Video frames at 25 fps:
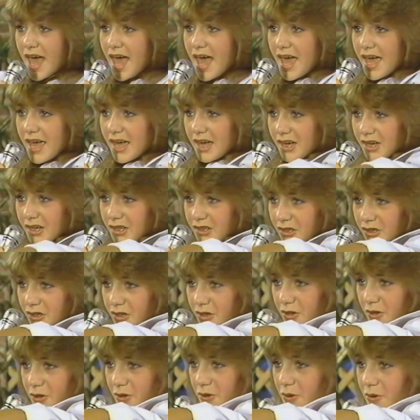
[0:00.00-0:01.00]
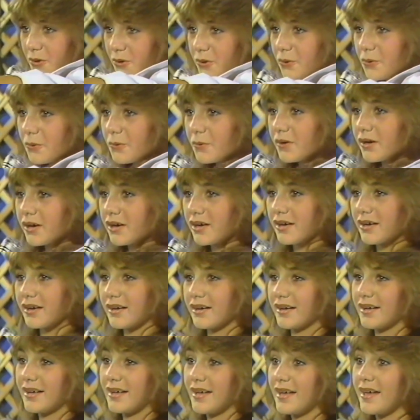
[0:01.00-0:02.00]
dear God, she's awakened the
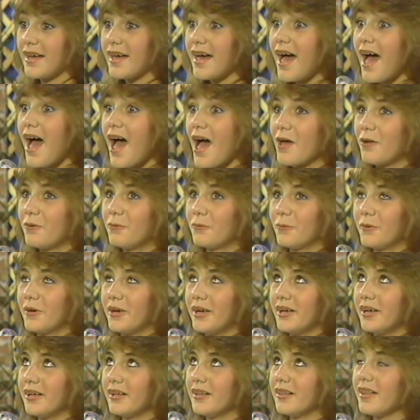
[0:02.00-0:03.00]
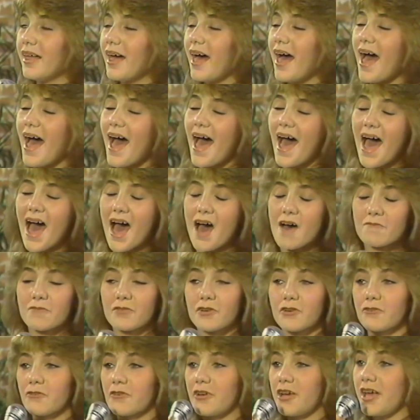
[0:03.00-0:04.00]
hellhounds of Satan. We'll have
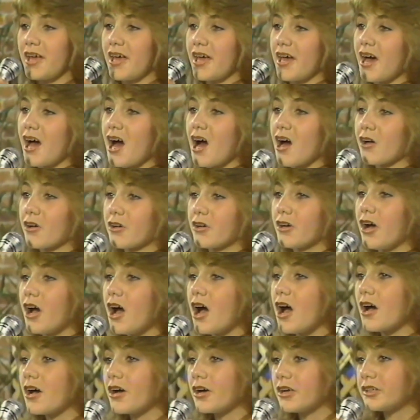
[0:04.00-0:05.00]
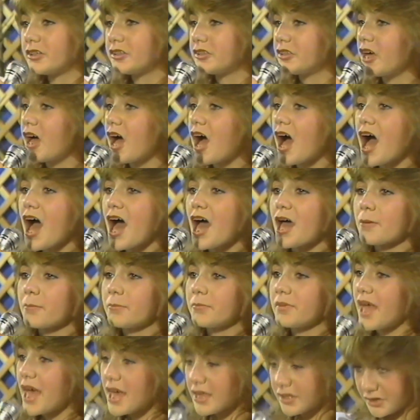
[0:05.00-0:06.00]
a real good
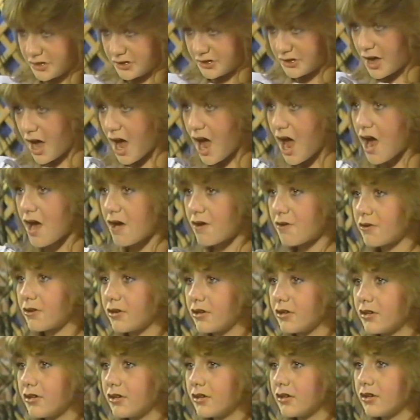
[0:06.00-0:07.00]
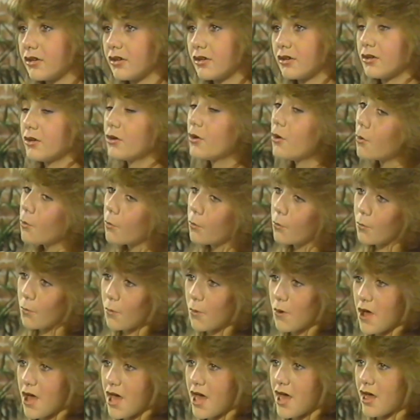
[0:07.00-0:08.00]
time, yes, sir. No, ma'am.
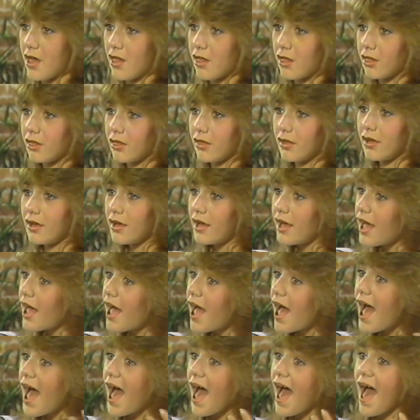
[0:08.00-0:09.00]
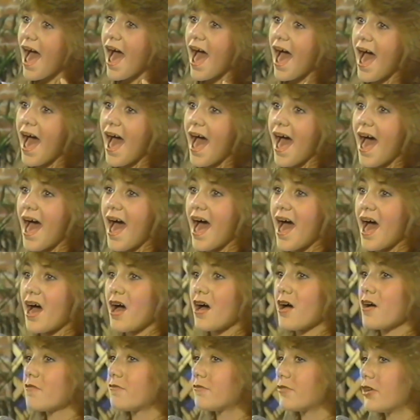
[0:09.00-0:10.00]
We'll
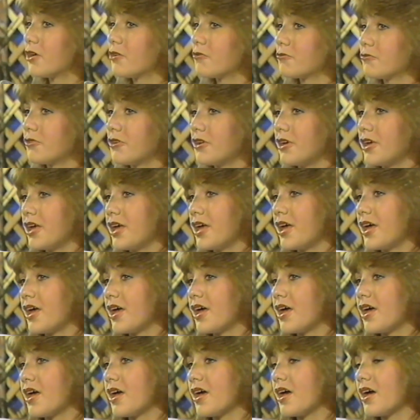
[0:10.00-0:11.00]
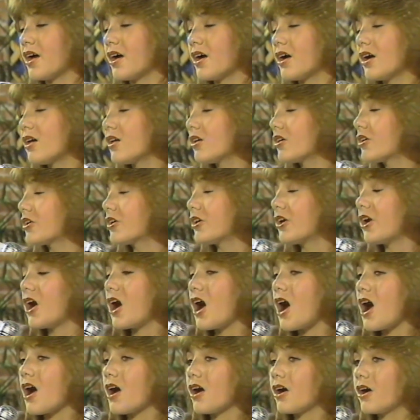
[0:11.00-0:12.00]
have a real
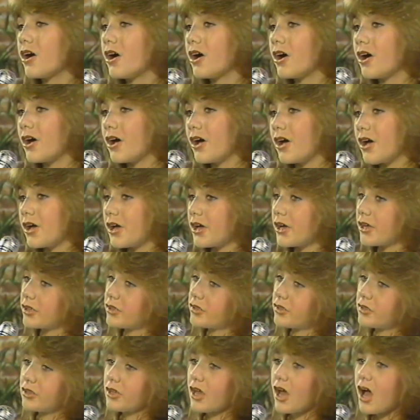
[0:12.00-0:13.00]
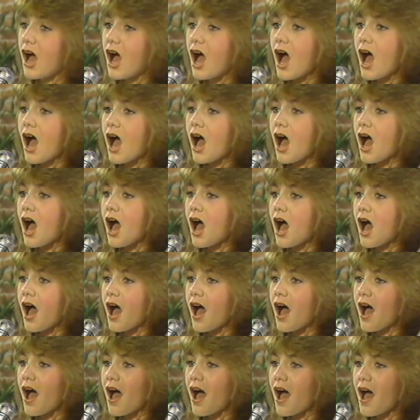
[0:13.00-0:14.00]
good
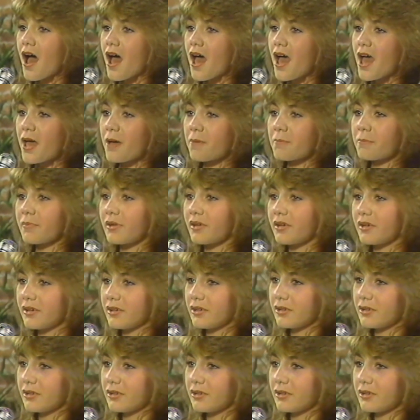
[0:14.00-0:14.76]
time.